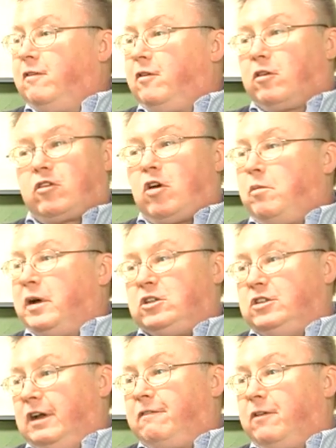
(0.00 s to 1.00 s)
so
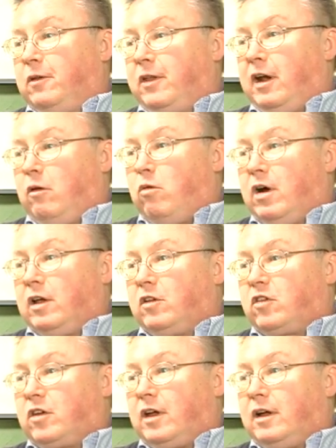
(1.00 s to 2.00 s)
much different than it was